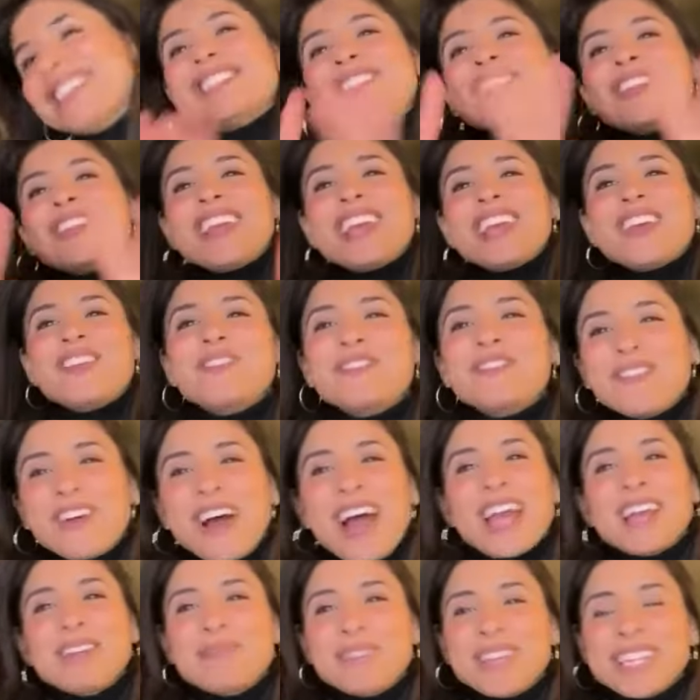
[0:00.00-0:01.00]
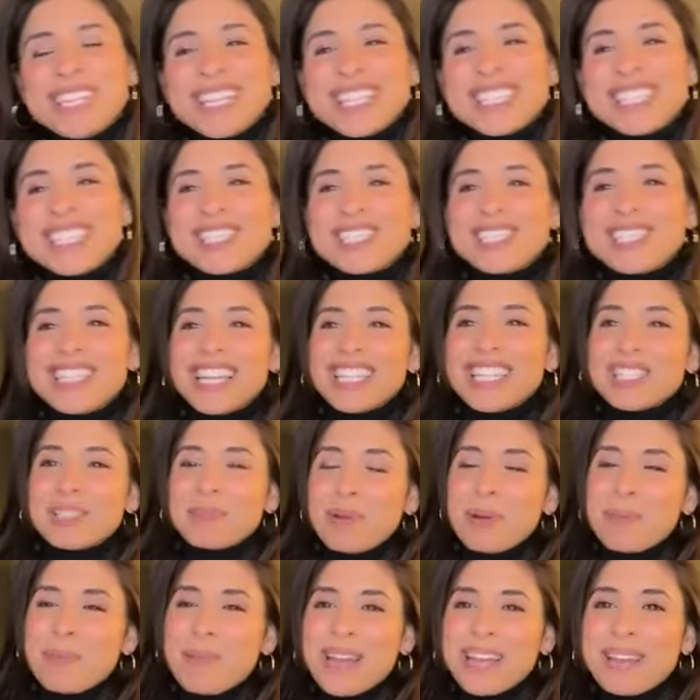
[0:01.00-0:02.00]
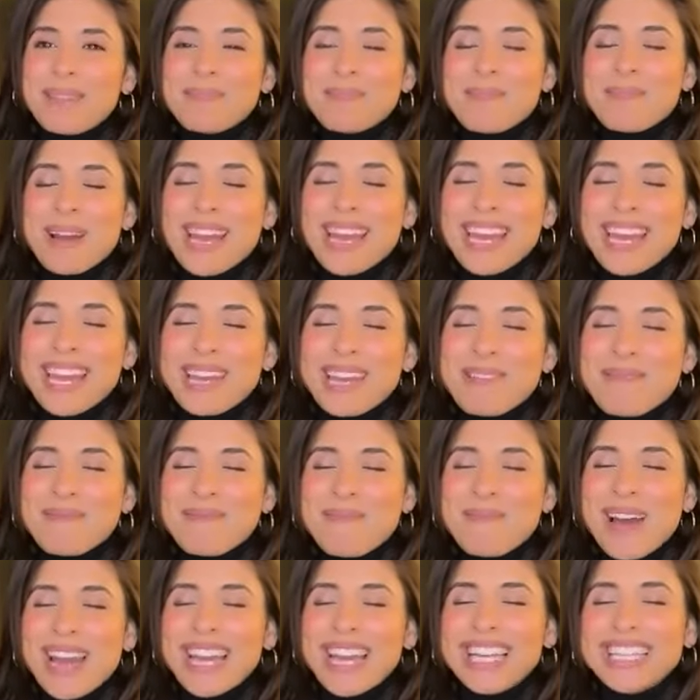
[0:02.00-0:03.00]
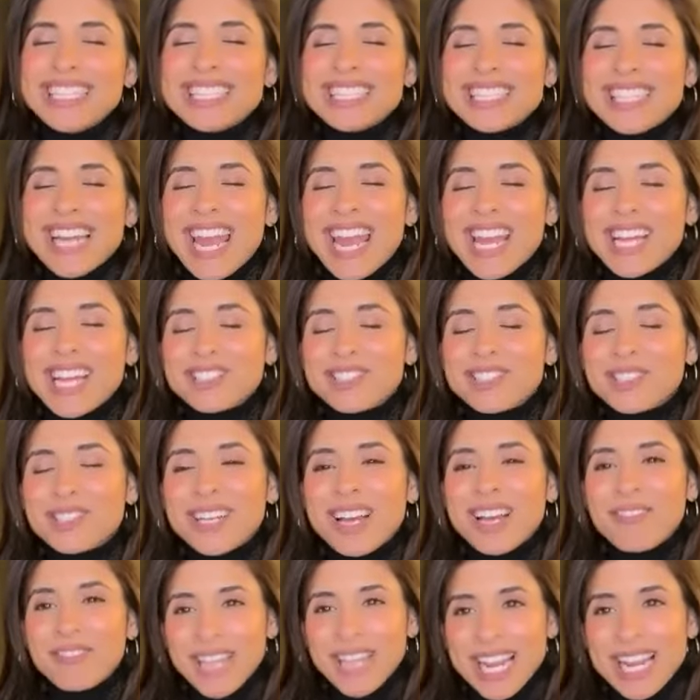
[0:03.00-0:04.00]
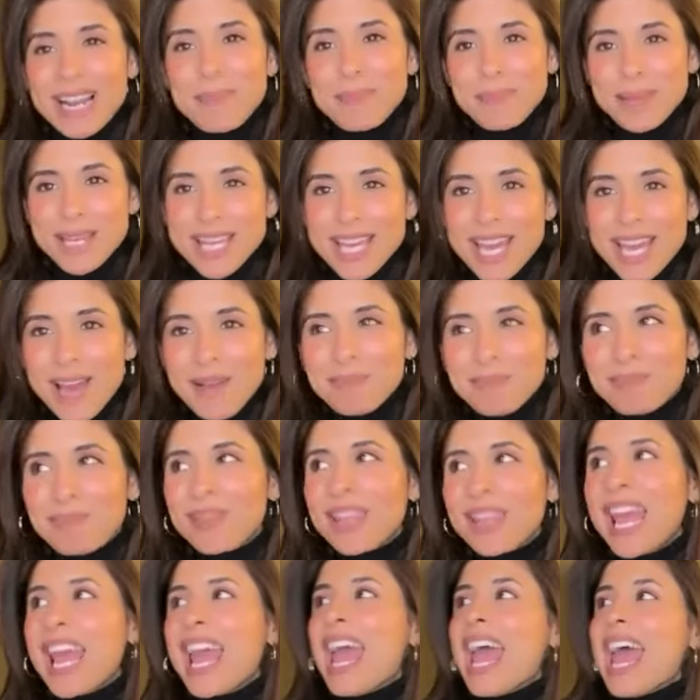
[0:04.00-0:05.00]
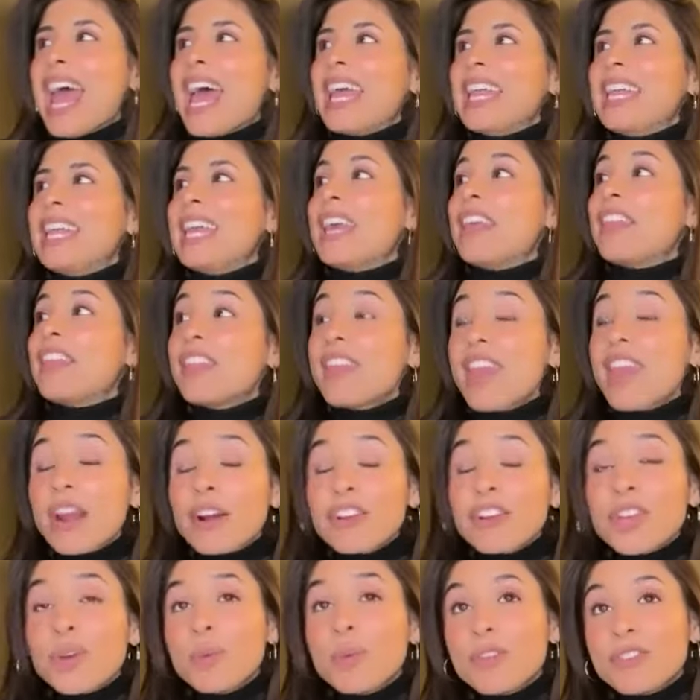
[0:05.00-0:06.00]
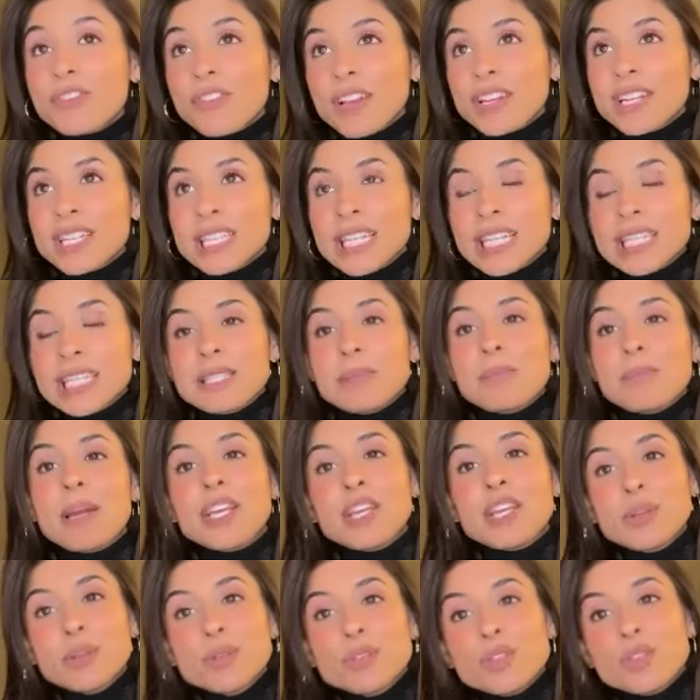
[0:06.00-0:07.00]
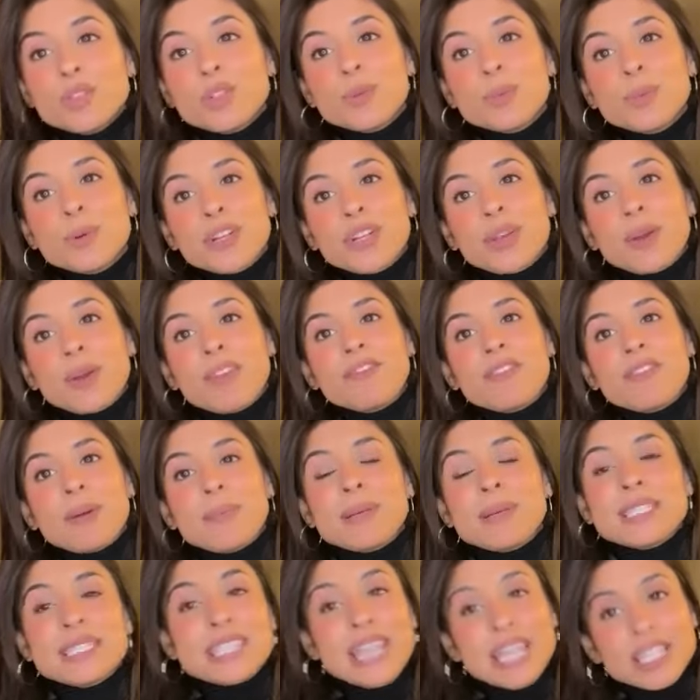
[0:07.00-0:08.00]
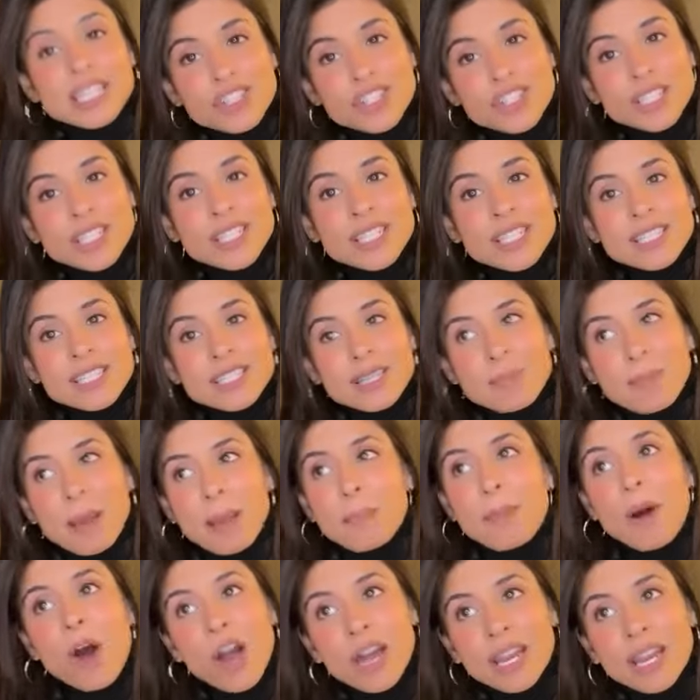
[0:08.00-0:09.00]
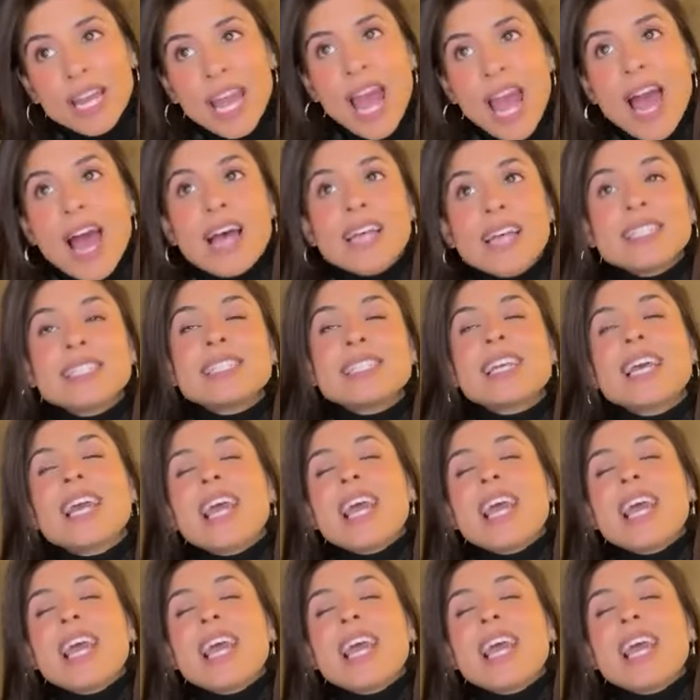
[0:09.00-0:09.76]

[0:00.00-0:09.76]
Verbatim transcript: so they can find me. Let's let's put my my my Insta handle Gabriela Milla, and there you will find a link to my YouTube where you can find my sketches and my podcast.